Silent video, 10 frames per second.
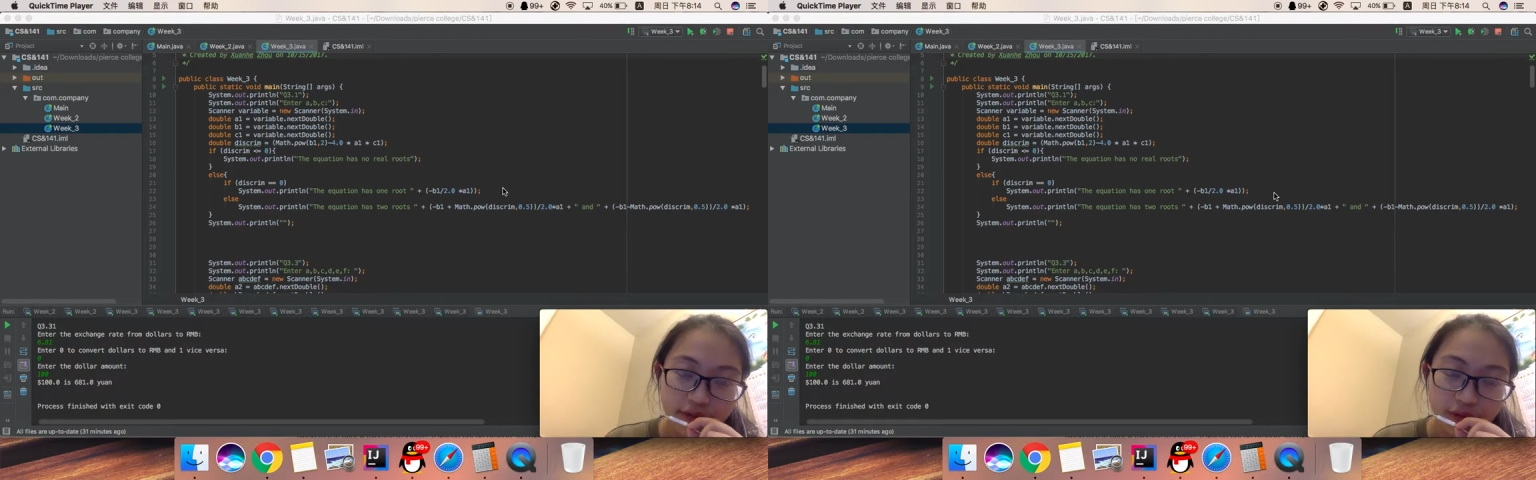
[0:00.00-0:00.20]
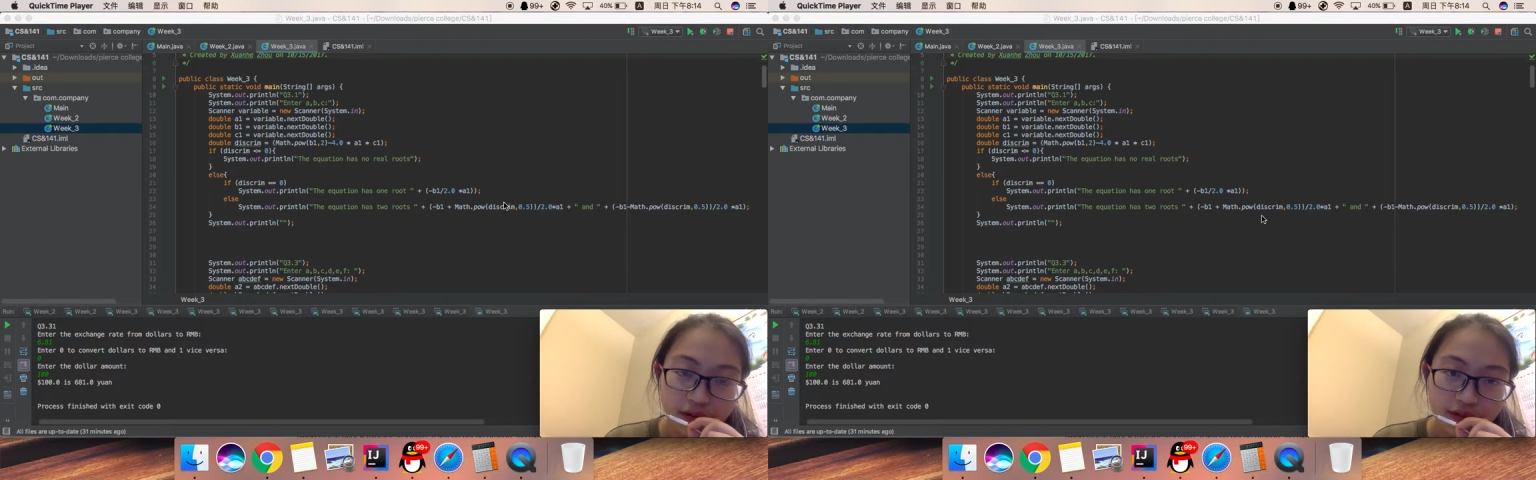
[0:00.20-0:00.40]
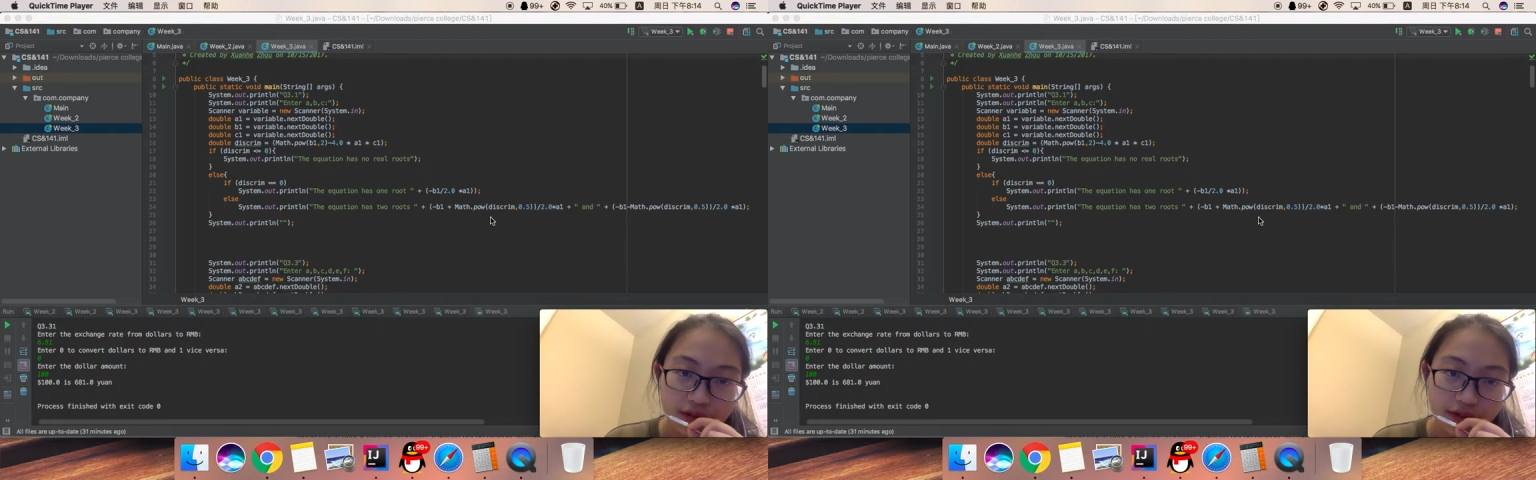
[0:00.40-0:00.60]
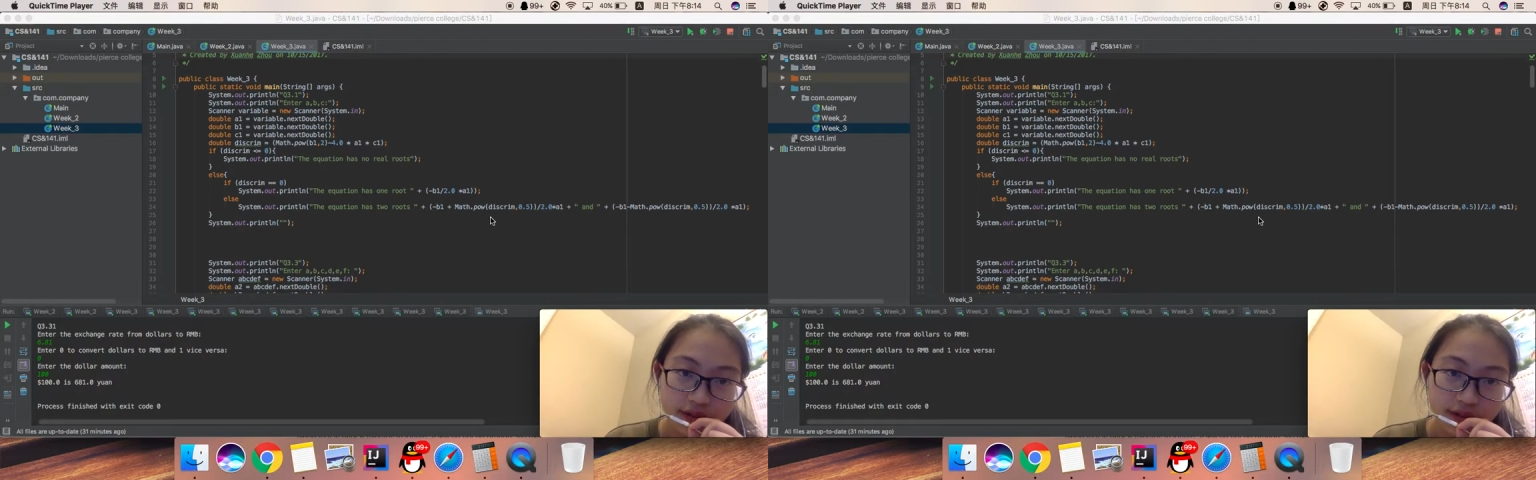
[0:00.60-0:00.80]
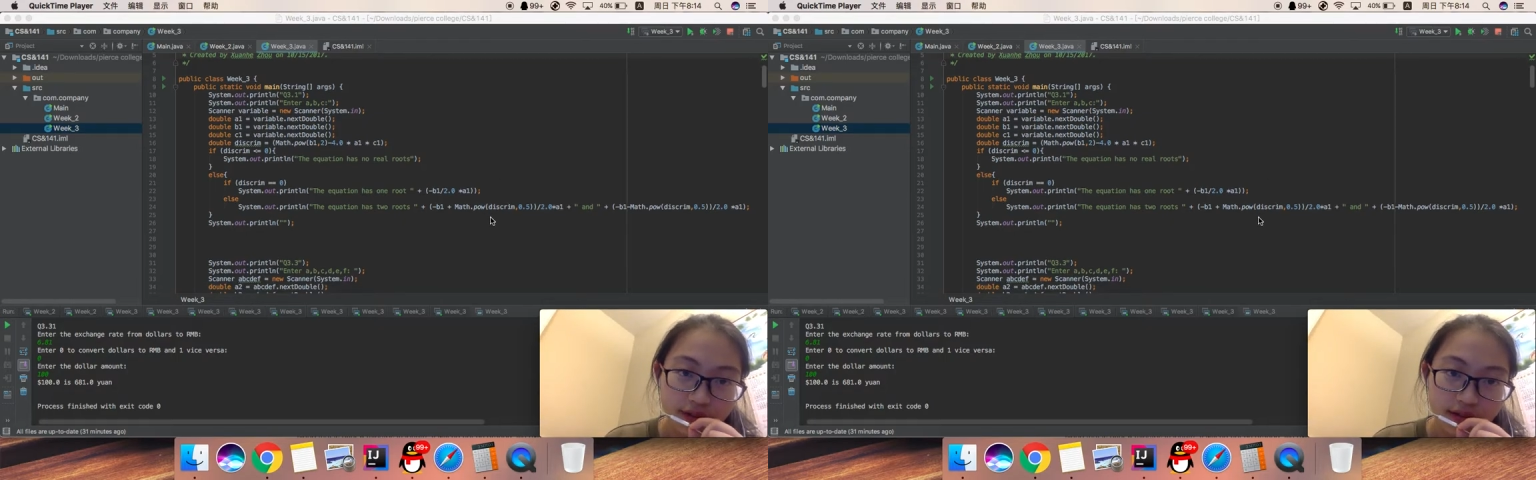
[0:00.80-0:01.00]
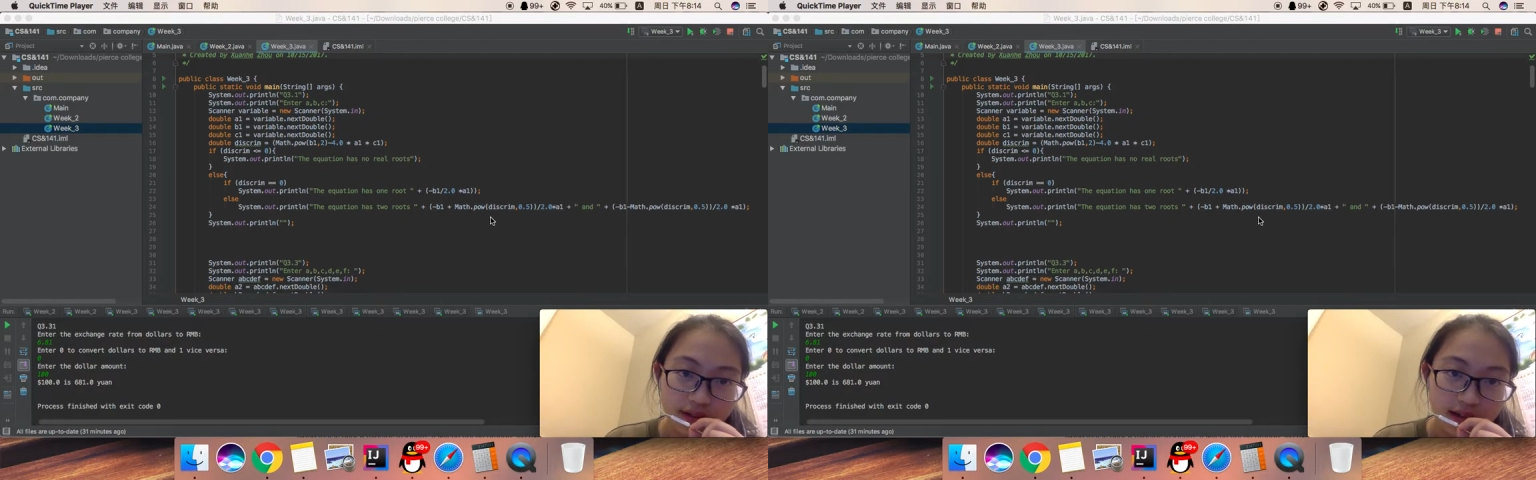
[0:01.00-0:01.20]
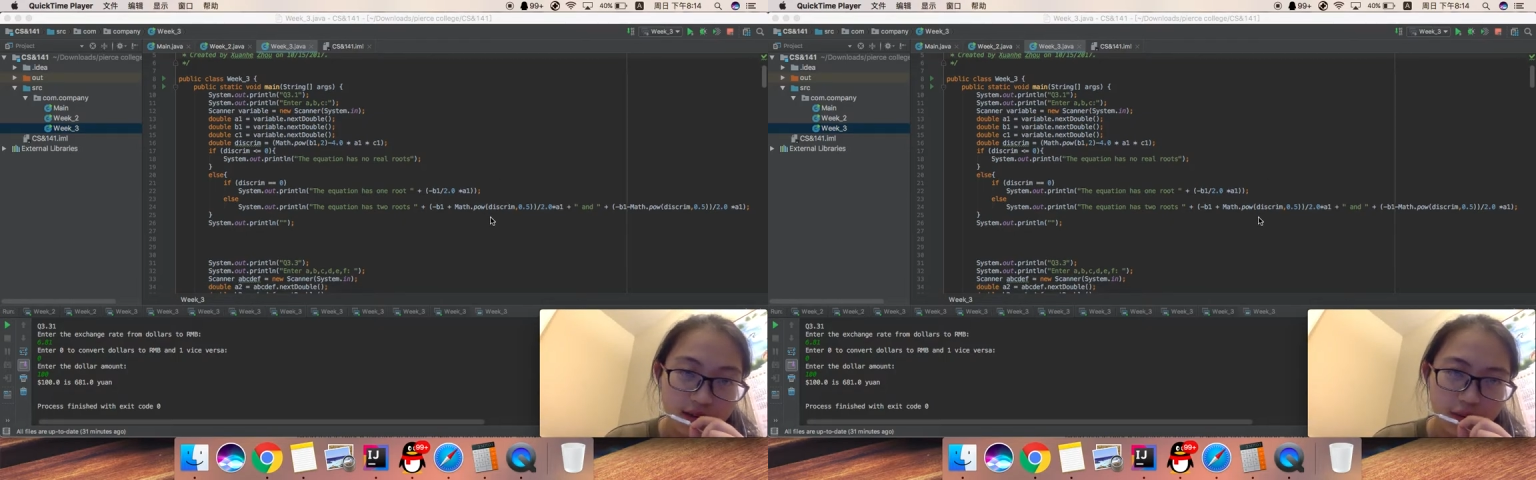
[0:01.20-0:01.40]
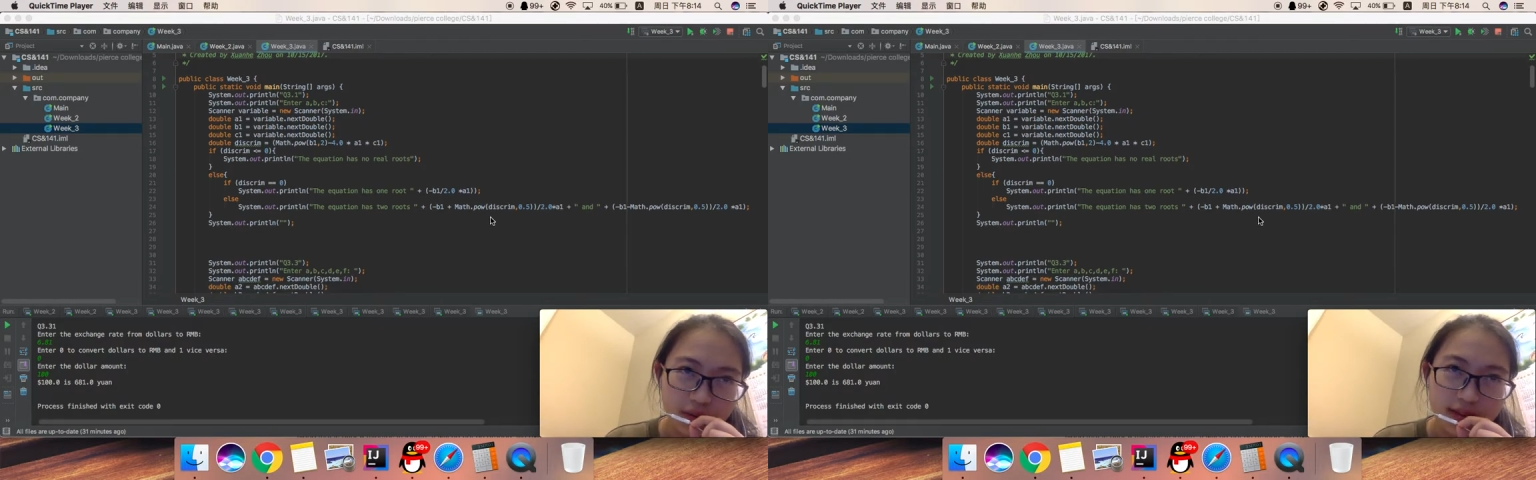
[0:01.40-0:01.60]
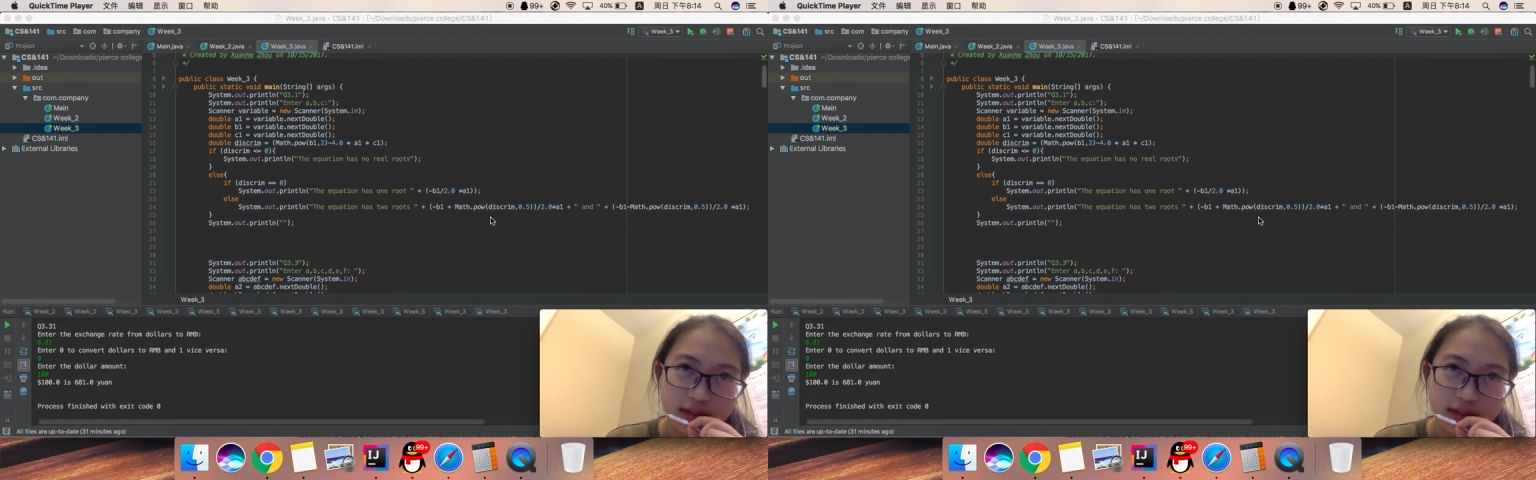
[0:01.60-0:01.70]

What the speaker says: start with